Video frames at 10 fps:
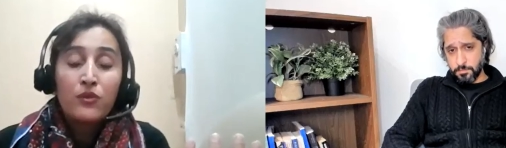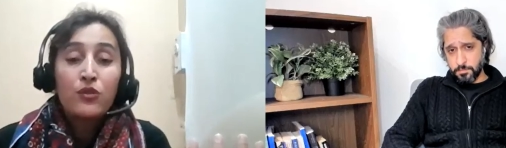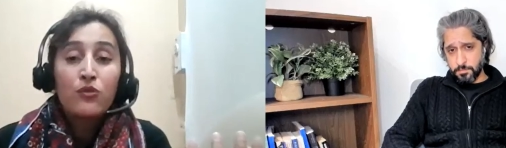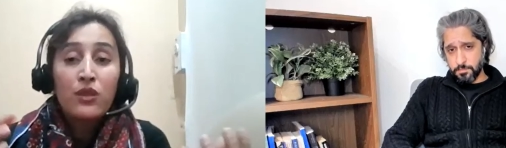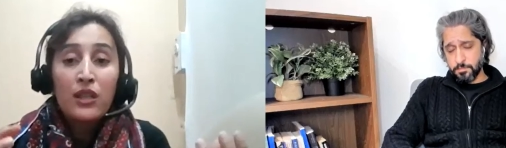
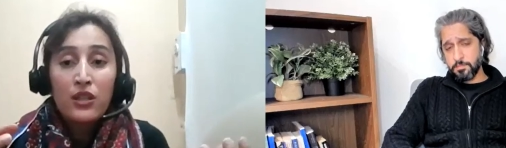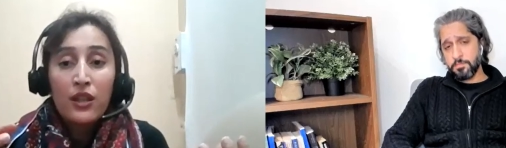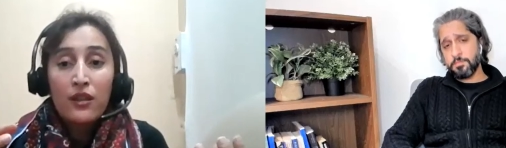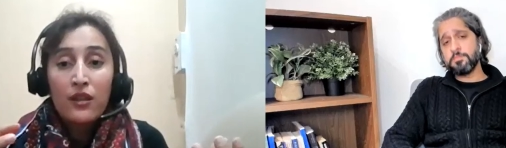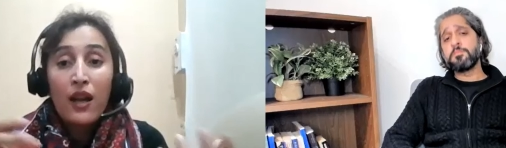Speaker 1: choose each
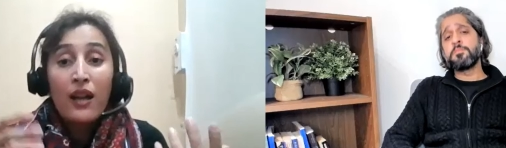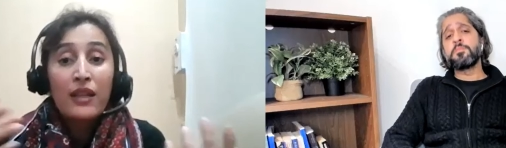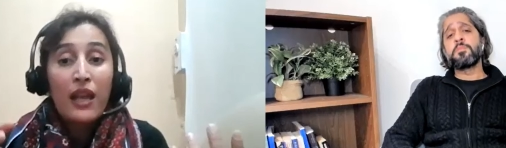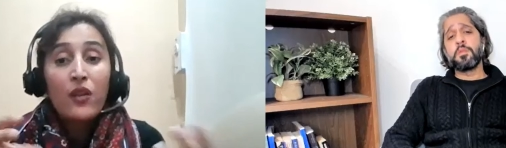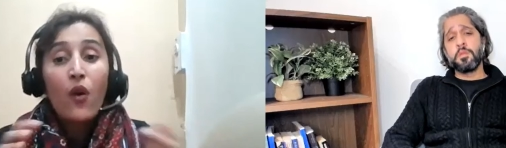other
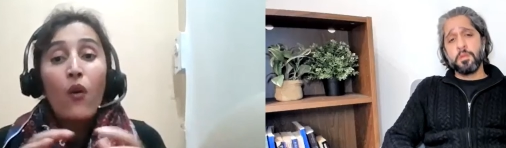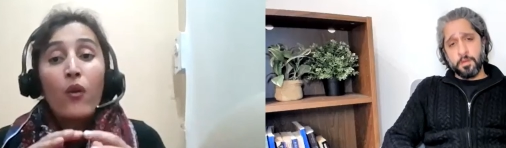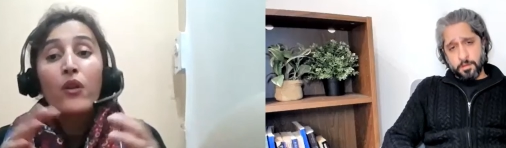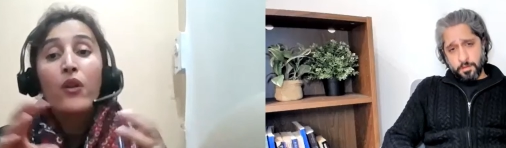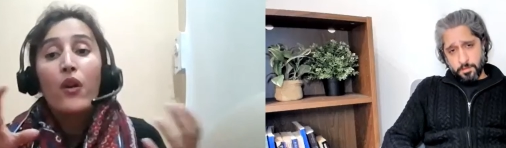again or
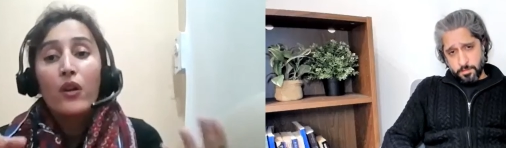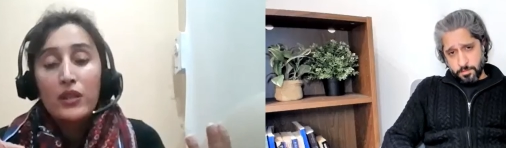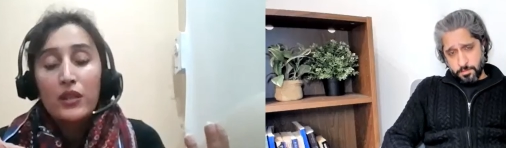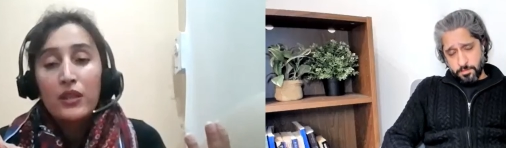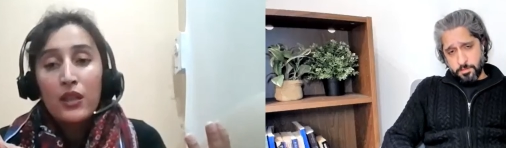
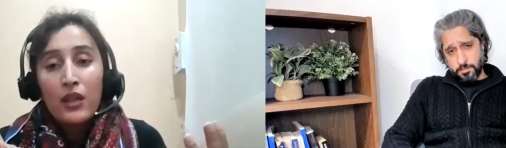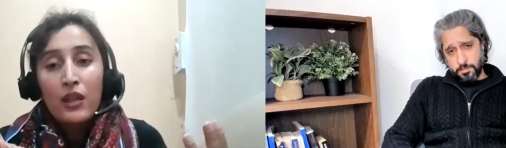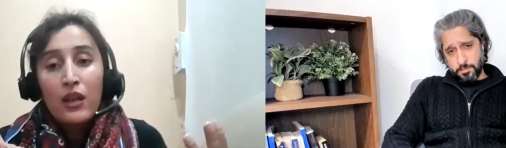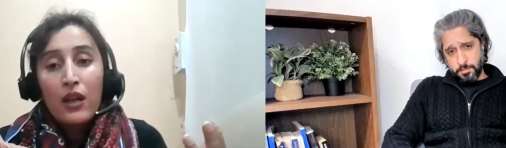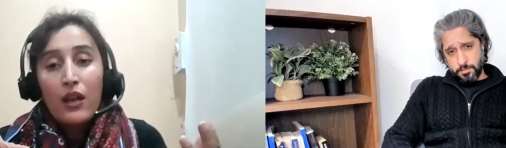not.
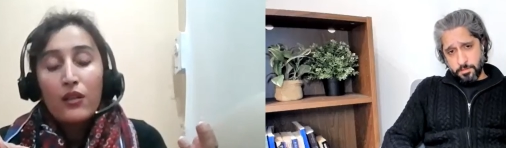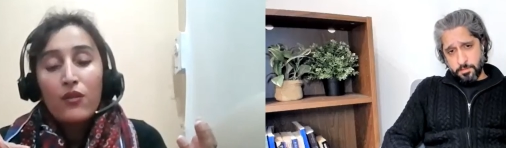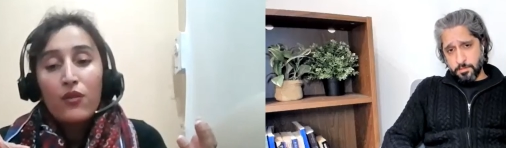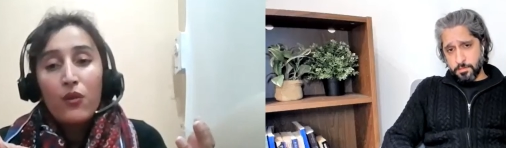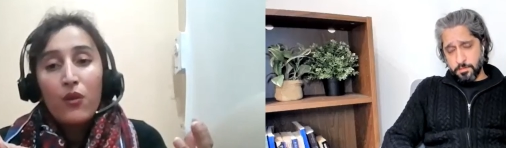
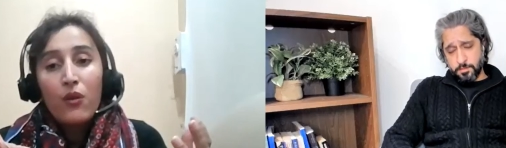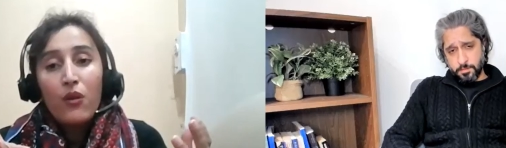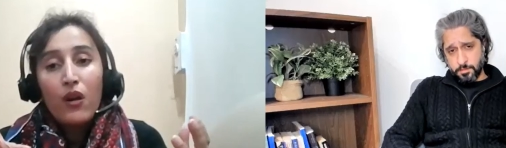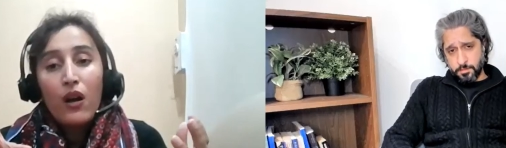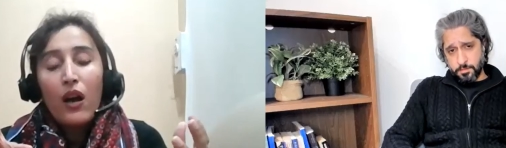So
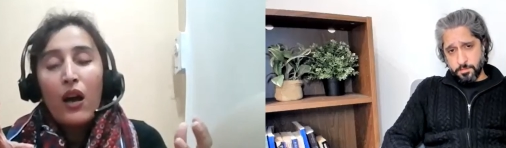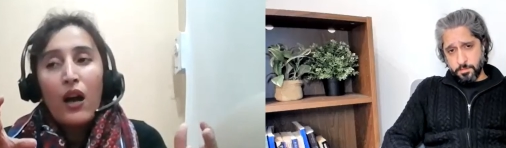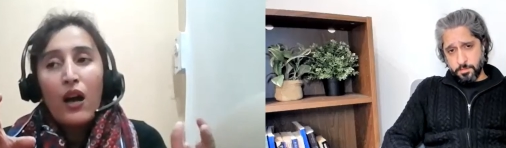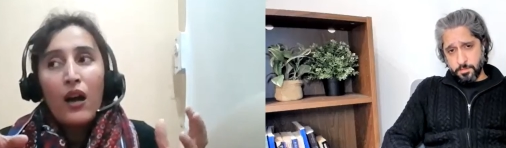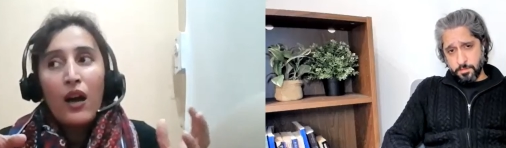
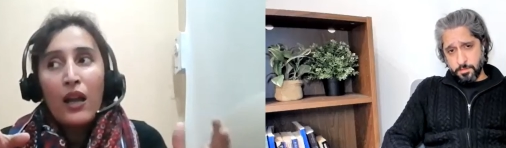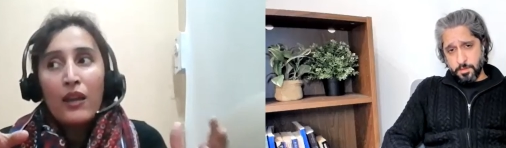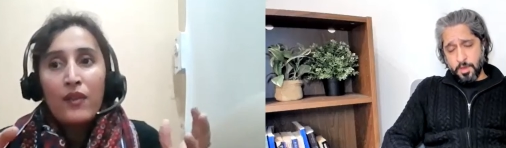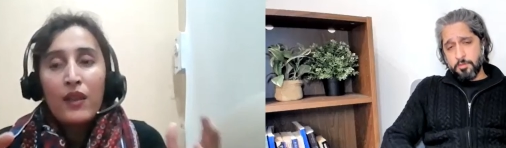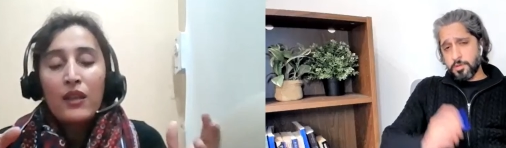I
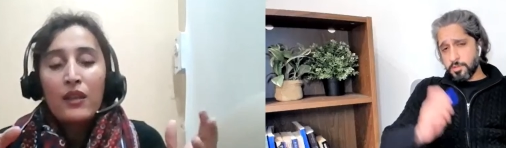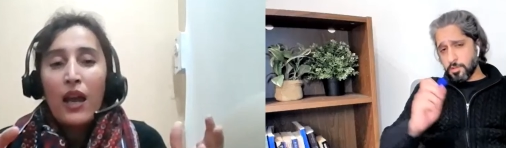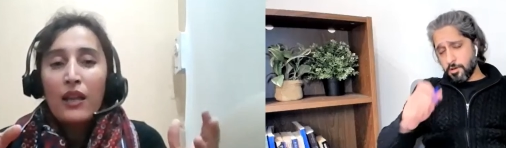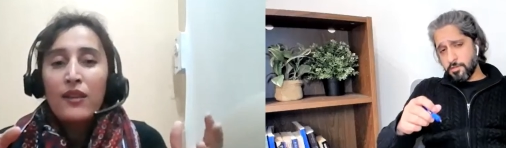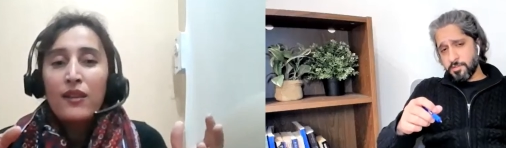think there's
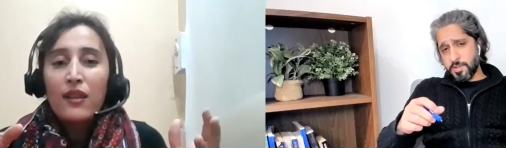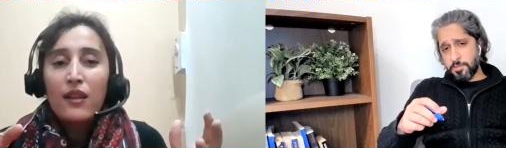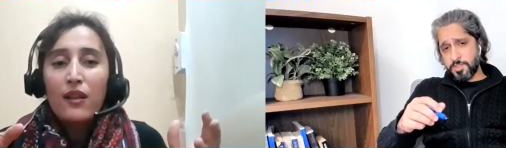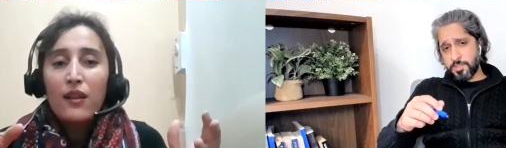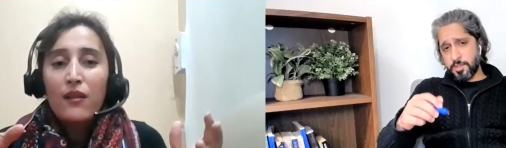a lot of
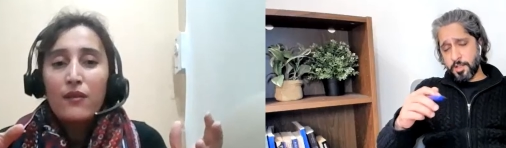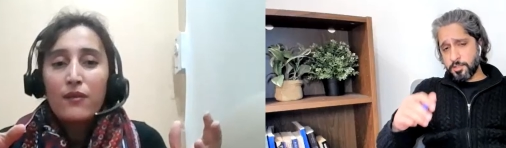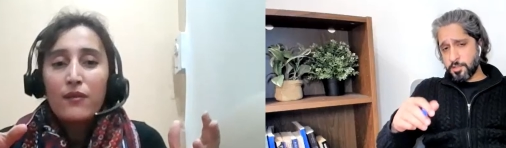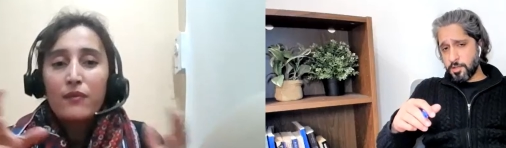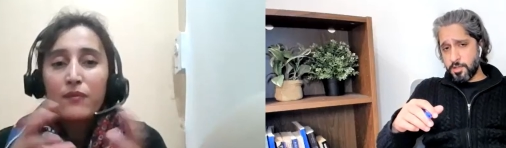
Speaker 2: times
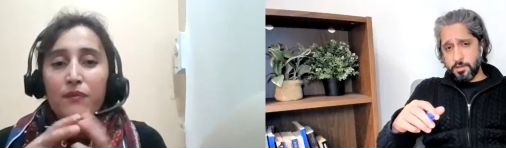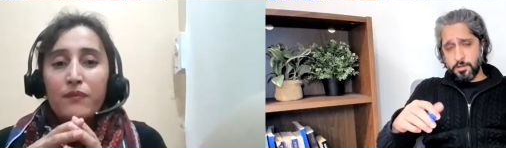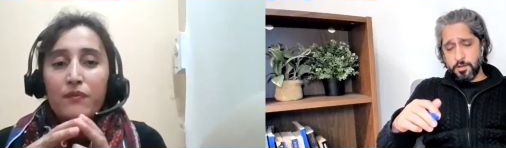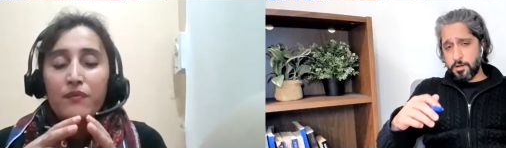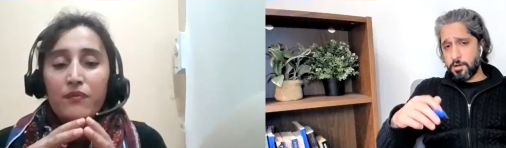
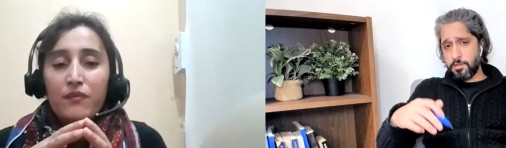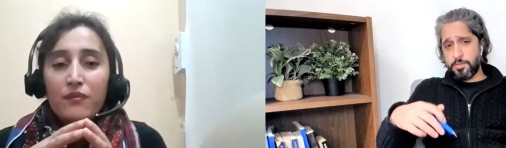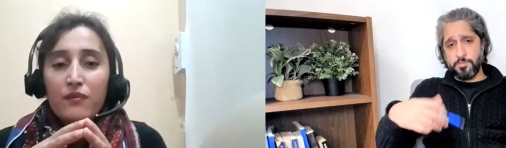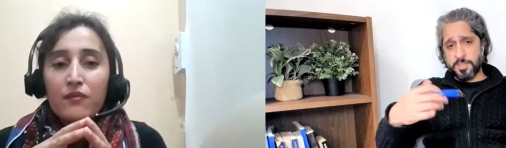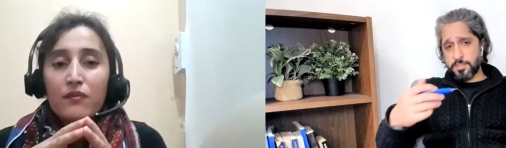culturally, uh,
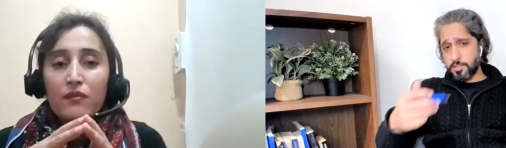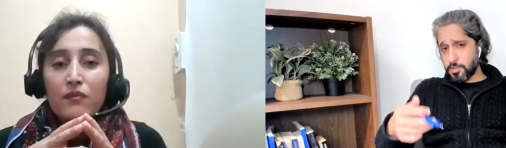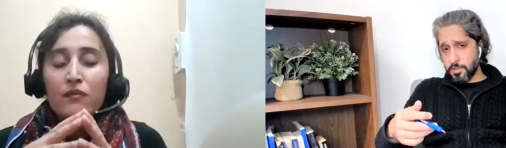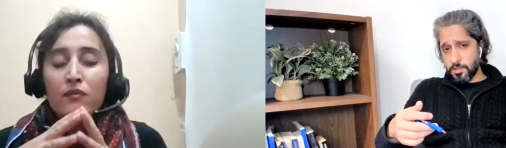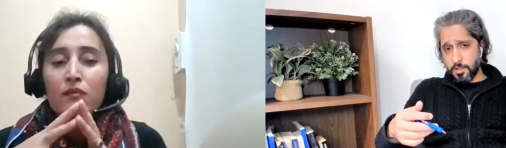the
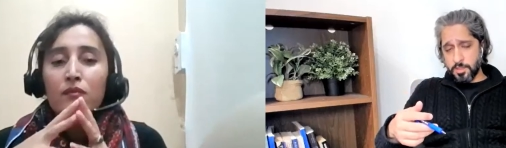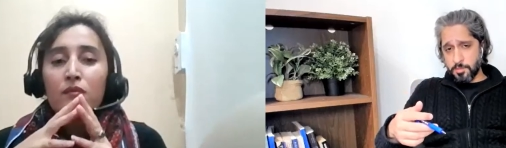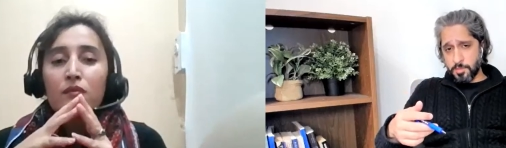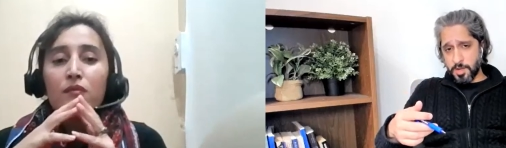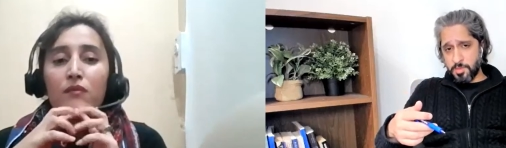messaging that
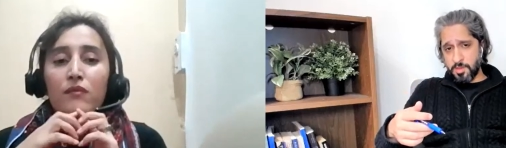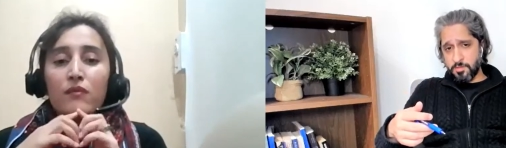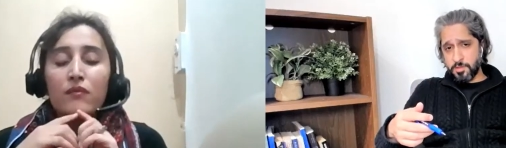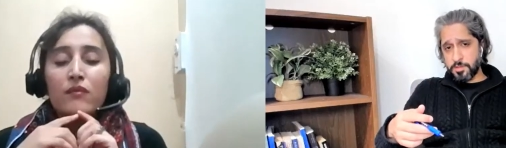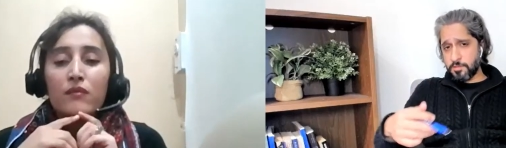that might be
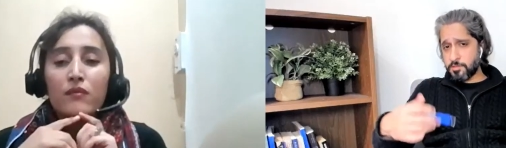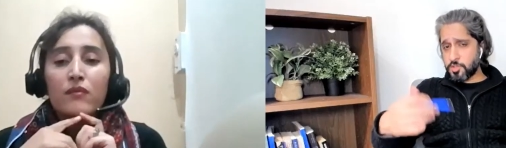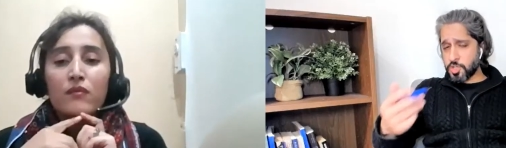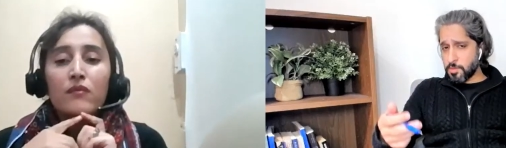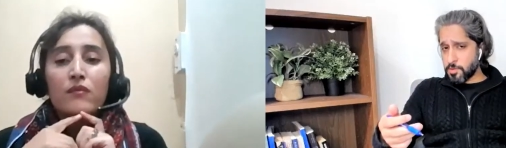given is even
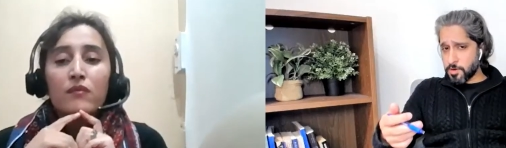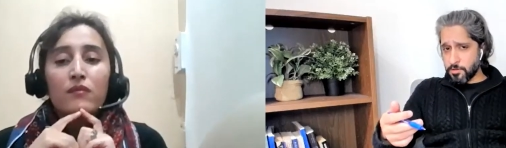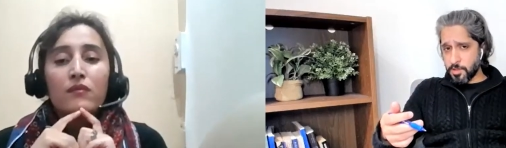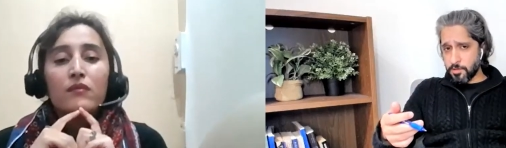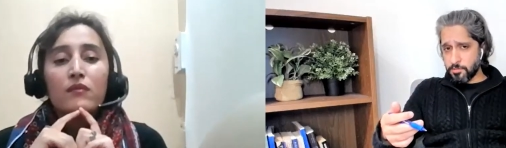shame
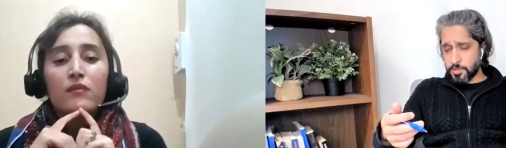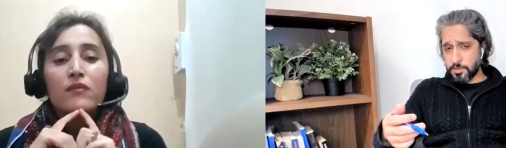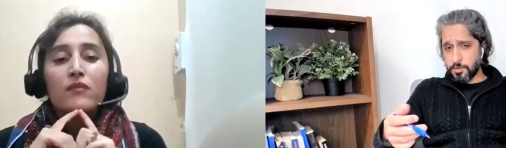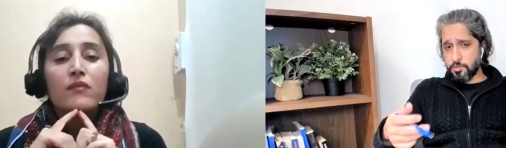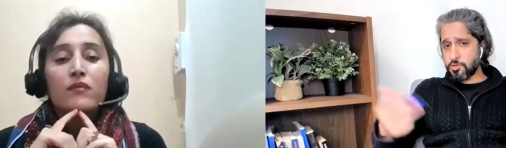around that, which
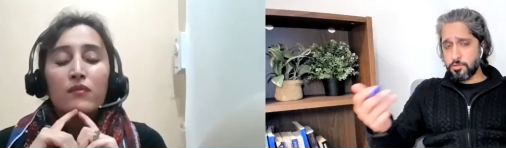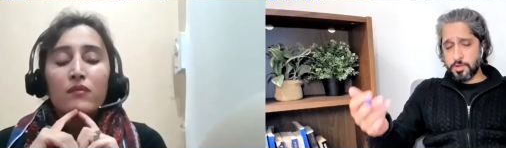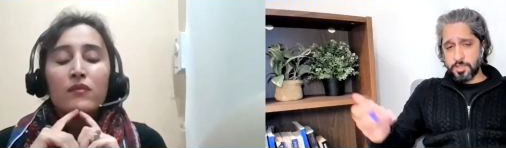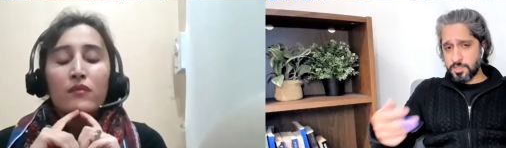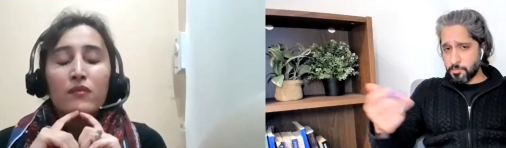is that oh, you're
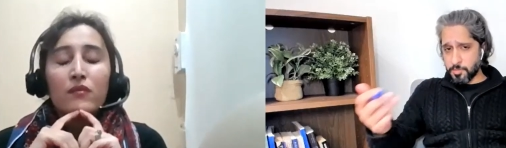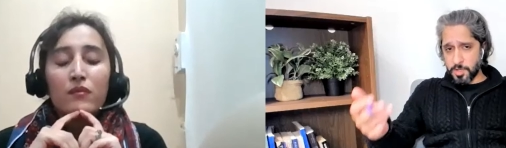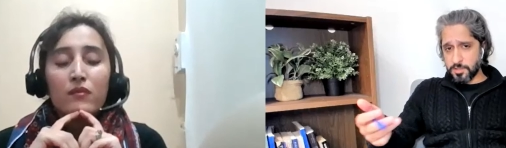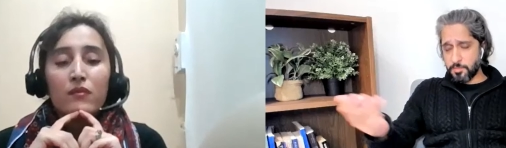mm. accepting